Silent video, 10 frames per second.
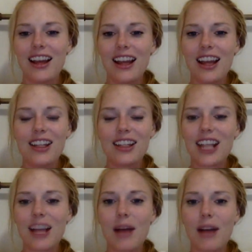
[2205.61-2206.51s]
it just
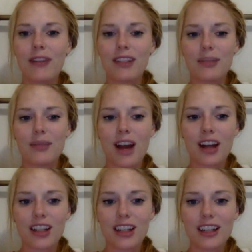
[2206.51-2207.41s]
came off as
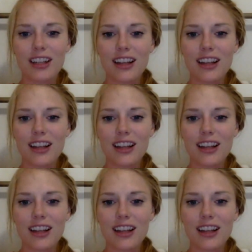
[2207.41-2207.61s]
obnoxious.